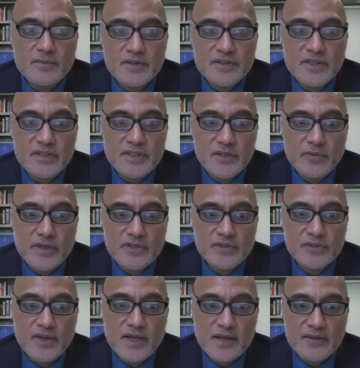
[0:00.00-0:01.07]

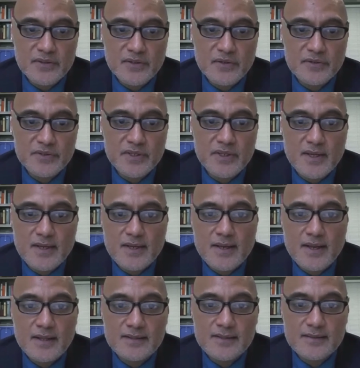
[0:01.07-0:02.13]
multi-generational households,
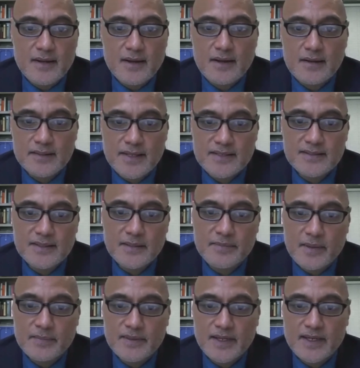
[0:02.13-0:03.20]
densely
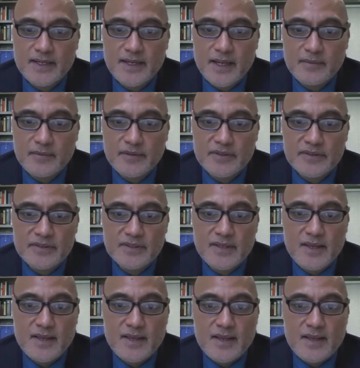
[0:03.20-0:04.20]
populated neighborhoods.